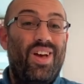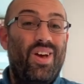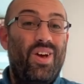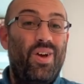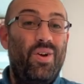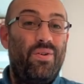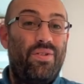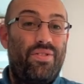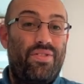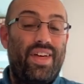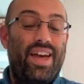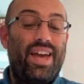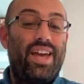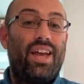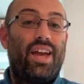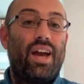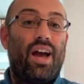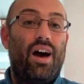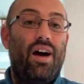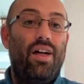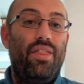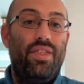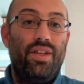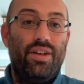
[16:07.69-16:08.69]
who thank
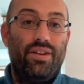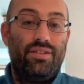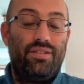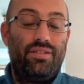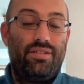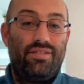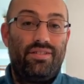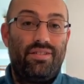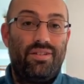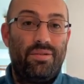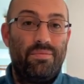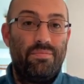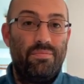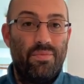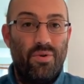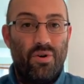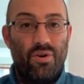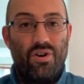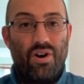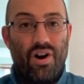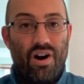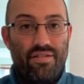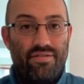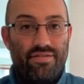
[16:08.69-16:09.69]
others
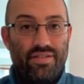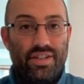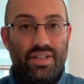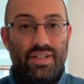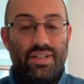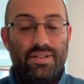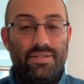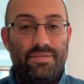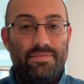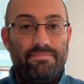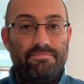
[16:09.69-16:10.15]
more often.